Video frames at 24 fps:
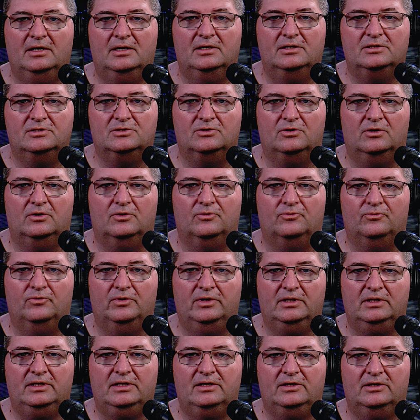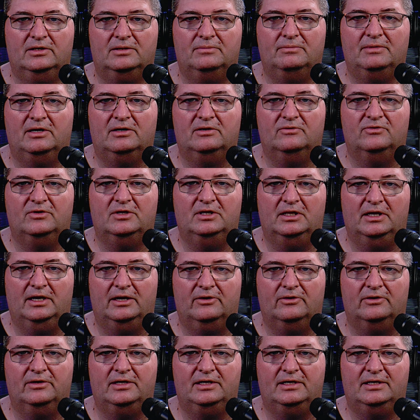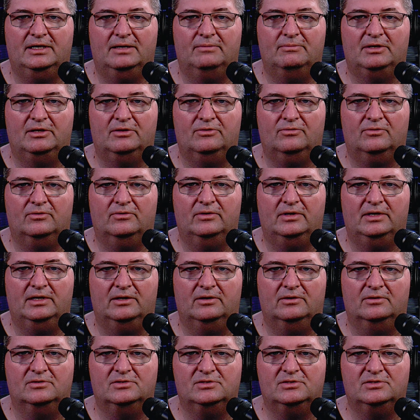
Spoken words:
So a really good amount of clarity coming through here.